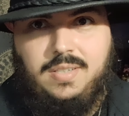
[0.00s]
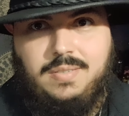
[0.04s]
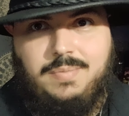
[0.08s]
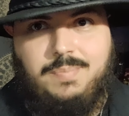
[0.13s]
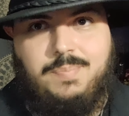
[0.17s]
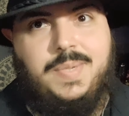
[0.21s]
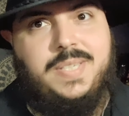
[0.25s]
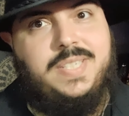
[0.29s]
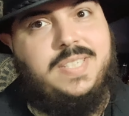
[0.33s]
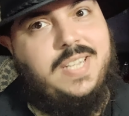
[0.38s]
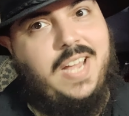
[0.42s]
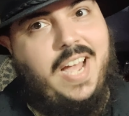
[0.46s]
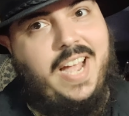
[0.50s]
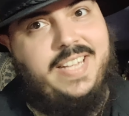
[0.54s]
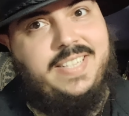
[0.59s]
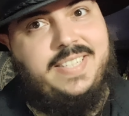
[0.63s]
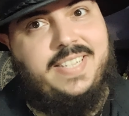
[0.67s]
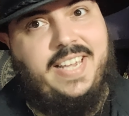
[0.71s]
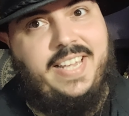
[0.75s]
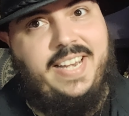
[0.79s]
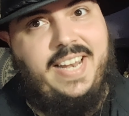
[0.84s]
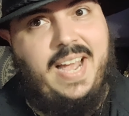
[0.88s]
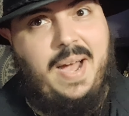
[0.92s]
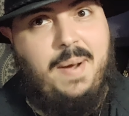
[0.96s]
besides
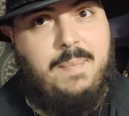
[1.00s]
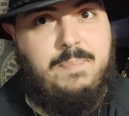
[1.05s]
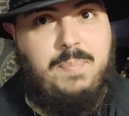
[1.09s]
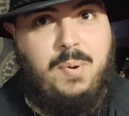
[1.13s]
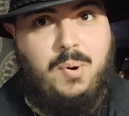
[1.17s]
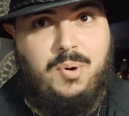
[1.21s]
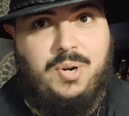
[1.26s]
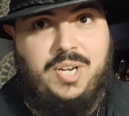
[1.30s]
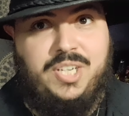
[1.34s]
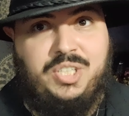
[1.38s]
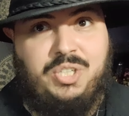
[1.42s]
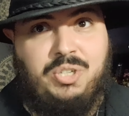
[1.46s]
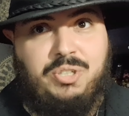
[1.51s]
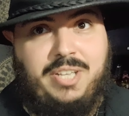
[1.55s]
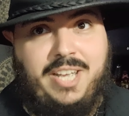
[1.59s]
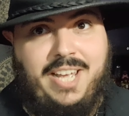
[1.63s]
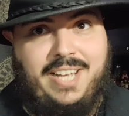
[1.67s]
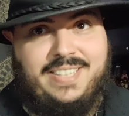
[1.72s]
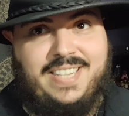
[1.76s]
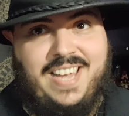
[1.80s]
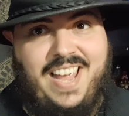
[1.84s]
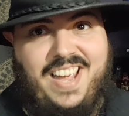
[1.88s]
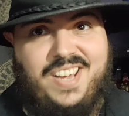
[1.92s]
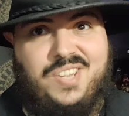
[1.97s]
getting a bonus to the
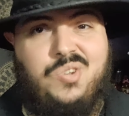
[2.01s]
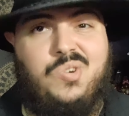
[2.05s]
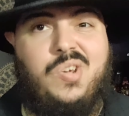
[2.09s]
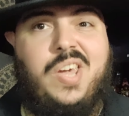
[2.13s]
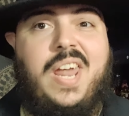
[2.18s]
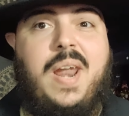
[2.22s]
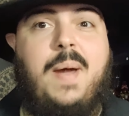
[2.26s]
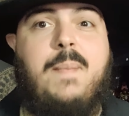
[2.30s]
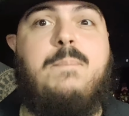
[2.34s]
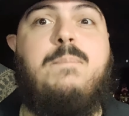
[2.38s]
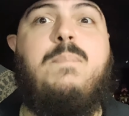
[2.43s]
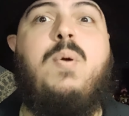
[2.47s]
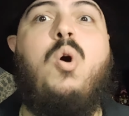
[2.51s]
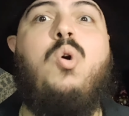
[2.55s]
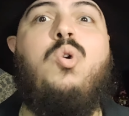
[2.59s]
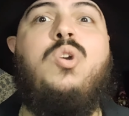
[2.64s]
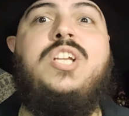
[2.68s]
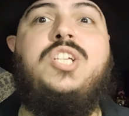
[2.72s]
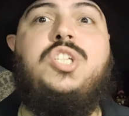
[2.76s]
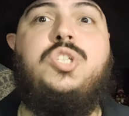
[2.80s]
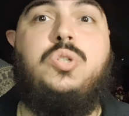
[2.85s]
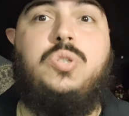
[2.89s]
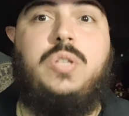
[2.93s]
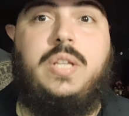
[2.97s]
attack, you get a
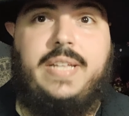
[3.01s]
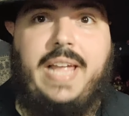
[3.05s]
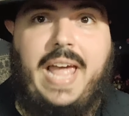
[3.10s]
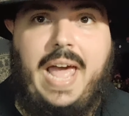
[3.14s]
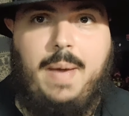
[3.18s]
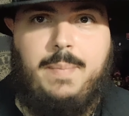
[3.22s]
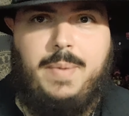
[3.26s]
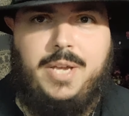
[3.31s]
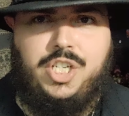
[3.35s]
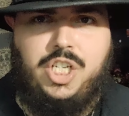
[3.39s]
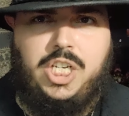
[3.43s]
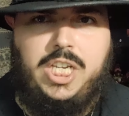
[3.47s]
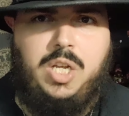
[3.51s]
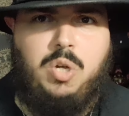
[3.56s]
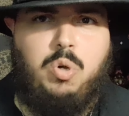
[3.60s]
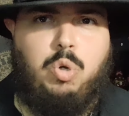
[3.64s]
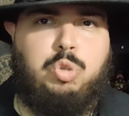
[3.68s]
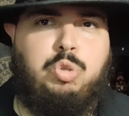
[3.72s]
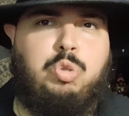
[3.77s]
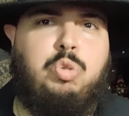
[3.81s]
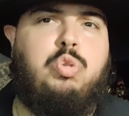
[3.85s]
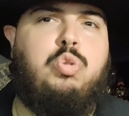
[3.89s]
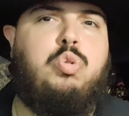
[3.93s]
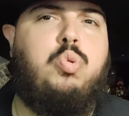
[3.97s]
bonus to the damage
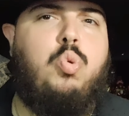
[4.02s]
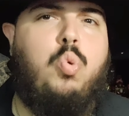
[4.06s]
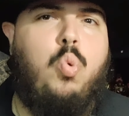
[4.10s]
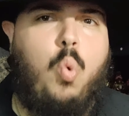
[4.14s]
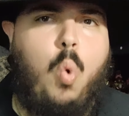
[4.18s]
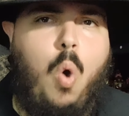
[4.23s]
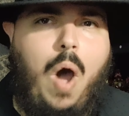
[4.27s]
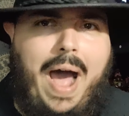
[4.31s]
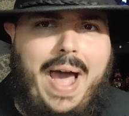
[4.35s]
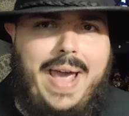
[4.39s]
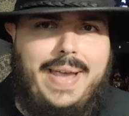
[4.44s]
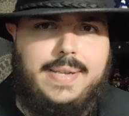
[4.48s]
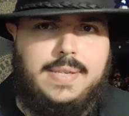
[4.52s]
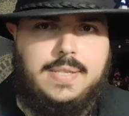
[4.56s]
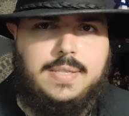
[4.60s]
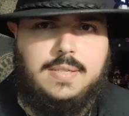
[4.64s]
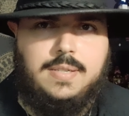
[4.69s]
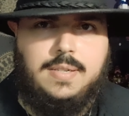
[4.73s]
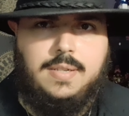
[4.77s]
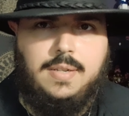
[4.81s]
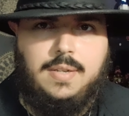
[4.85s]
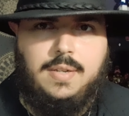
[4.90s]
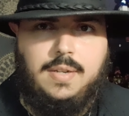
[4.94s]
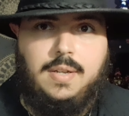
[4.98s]
equal to
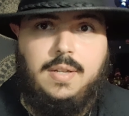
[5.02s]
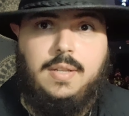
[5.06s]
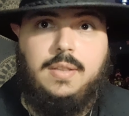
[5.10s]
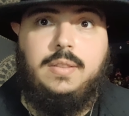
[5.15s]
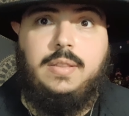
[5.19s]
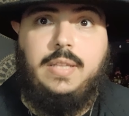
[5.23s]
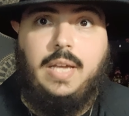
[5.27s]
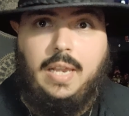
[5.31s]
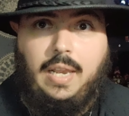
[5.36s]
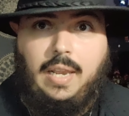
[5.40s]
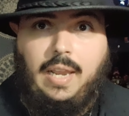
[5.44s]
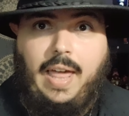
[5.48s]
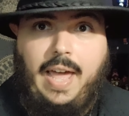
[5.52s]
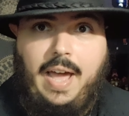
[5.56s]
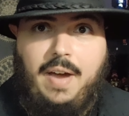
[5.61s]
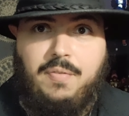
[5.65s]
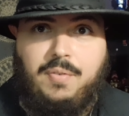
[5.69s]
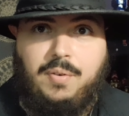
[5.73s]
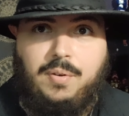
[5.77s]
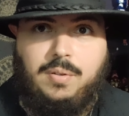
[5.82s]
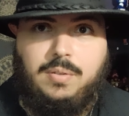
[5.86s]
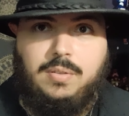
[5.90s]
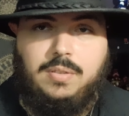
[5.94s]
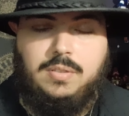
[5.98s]
twice the
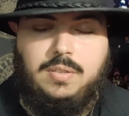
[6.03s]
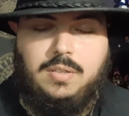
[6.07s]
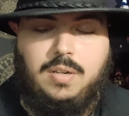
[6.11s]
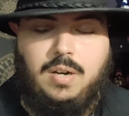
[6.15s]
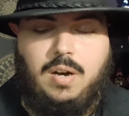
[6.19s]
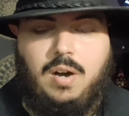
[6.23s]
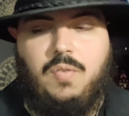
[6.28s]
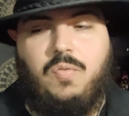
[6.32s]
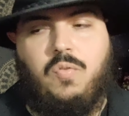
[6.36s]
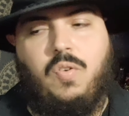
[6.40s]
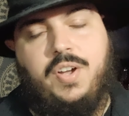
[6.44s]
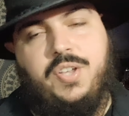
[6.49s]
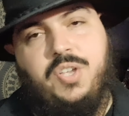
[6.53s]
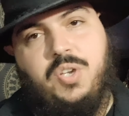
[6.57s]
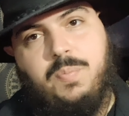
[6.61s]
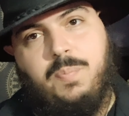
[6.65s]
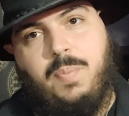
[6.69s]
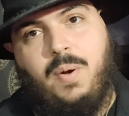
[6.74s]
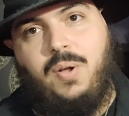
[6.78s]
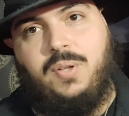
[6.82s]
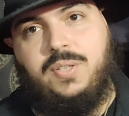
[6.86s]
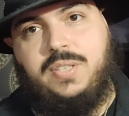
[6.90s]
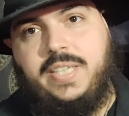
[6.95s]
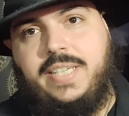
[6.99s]
level of what you
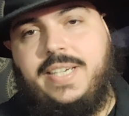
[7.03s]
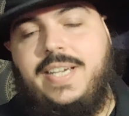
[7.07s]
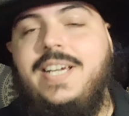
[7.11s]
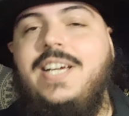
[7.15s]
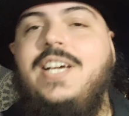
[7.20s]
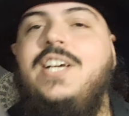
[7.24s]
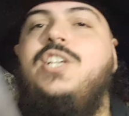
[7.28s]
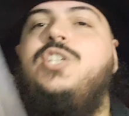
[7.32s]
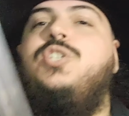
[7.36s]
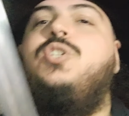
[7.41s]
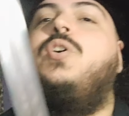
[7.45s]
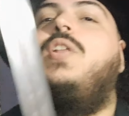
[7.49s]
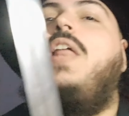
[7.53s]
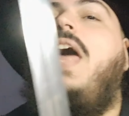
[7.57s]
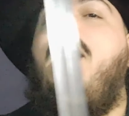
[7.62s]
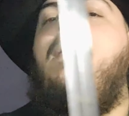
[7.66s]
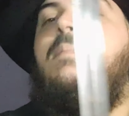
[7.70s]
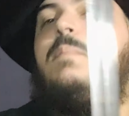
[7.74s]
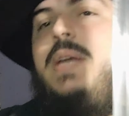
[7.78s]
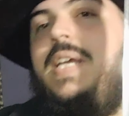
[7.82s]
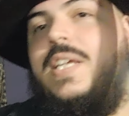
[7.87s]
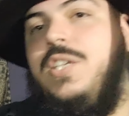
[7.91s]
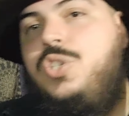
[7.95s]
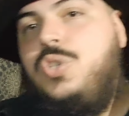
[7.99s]
vaulted. So
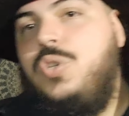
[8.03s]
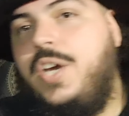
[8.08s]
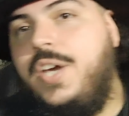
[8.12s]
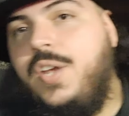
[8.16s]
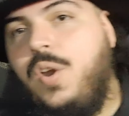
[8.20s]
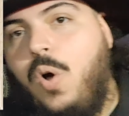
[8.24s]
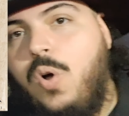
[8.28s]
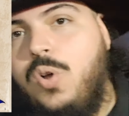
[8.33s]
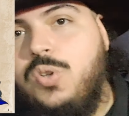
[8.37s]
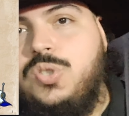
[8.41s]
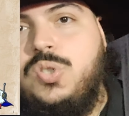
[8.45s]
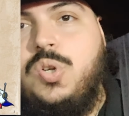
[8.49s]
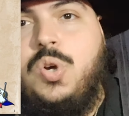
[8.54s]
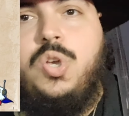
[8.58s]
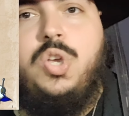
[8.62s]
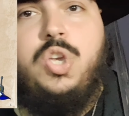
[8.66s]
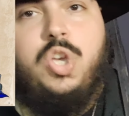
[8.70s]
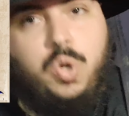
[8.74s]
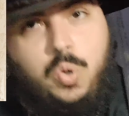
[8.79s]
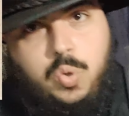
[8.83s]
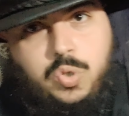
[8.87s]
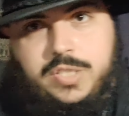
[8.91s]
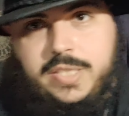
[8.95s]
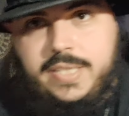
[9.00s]
that means you could also
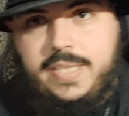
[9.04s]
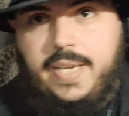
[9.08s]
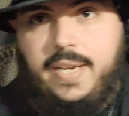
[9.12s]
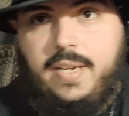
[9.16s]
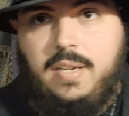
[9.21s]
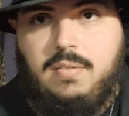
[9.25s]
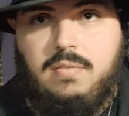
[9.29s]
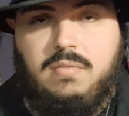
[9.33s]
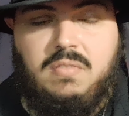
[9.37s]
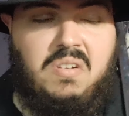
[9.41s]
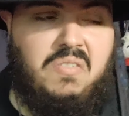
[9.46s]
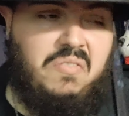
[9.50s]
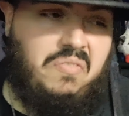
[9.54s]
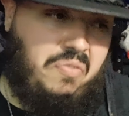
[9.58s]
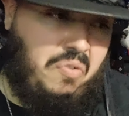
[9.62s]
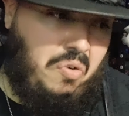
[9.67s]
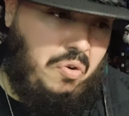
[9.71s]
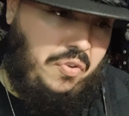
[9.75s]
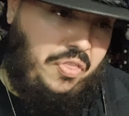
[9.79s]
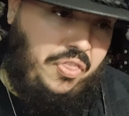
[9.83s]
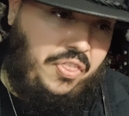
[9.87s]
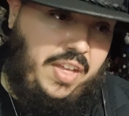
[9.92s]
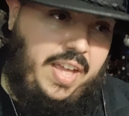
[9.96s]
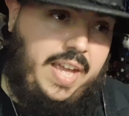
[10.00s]
use it
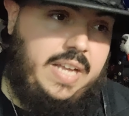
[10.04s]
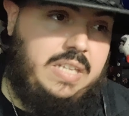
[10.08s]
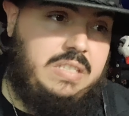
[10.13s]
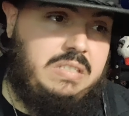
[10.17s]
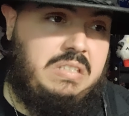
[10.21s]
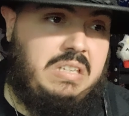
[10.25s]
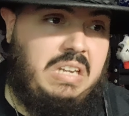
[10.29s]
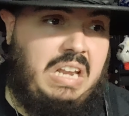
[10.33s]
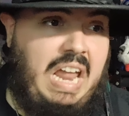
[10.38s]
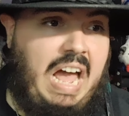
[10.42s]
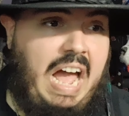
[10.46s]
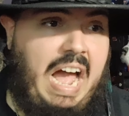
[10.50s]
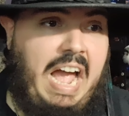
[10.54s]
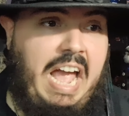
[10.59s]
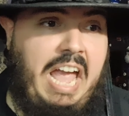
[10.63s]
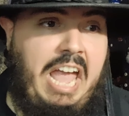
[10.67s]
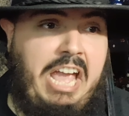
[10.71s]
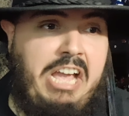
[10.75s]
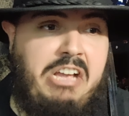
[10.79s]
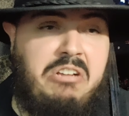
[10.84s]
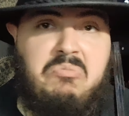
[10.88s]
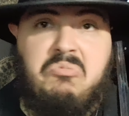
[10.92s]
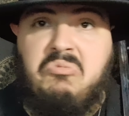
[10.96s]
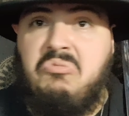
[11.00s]
for things
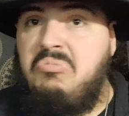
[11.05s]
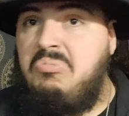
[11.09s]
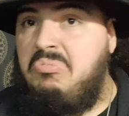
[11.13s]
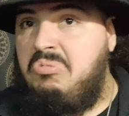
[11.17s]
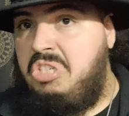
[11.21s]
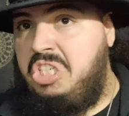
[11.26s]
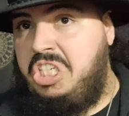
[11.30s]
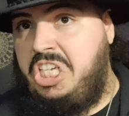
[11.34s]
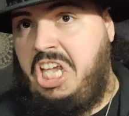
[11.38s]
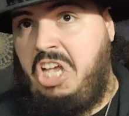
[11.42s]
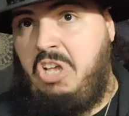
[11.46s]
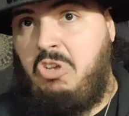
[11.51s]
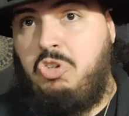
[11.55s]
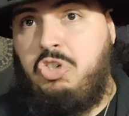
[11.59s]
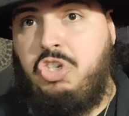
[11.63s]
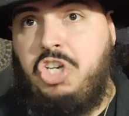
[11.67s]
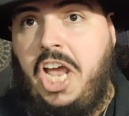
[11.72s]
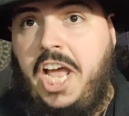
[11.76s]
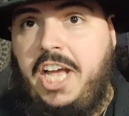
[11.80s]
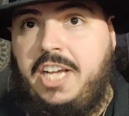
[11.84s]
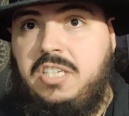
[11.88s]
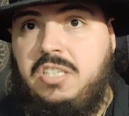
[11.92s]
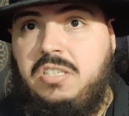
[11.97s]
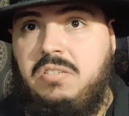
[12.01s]
like skill
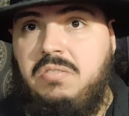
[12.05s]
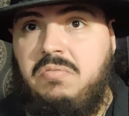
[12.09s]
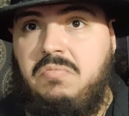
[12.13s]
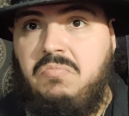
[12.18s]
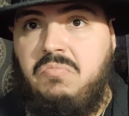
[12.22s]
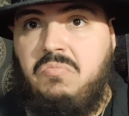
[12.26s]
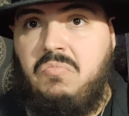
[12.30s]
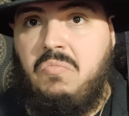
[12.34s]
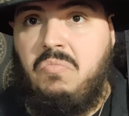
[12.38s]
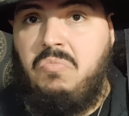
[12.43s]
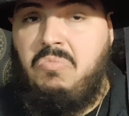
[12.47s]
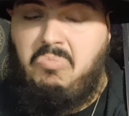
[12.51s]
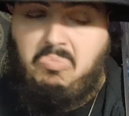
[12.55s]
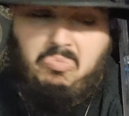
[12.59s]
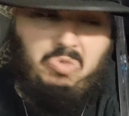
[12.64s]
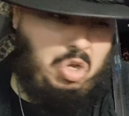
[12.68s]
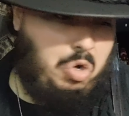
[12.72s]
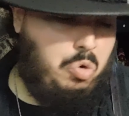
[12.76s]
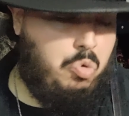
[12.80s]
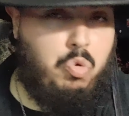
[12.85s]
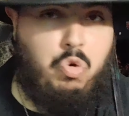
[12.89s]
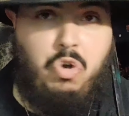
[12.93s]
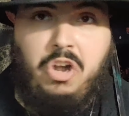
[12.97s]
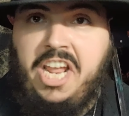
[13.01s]
checks,
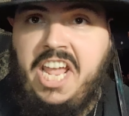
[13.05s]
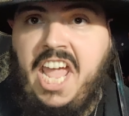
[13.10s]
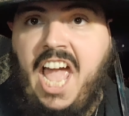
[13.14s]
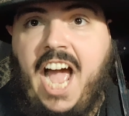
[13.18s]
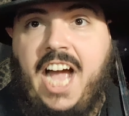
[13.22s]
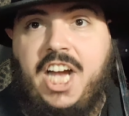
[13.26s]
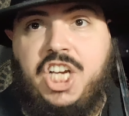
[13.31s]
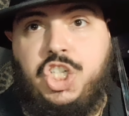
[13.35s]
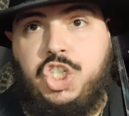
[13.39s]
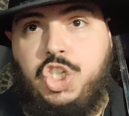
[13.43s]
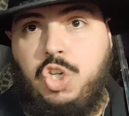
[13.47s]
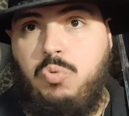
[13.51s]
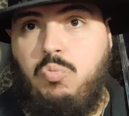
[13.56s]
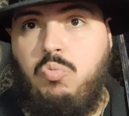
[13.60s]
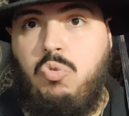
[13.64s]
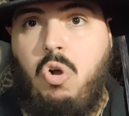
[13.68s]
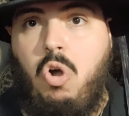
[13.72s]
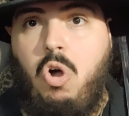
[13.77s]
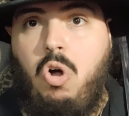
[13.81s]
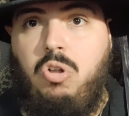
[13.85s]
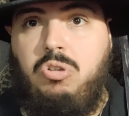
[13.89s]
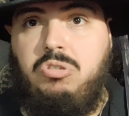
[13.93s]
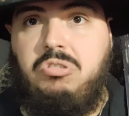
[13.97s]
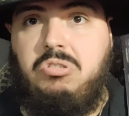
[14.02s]
reaction
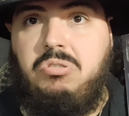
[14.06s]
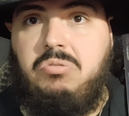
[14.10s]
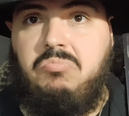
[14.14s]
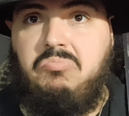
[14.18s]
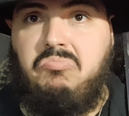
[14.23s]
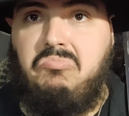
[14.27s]
rolls,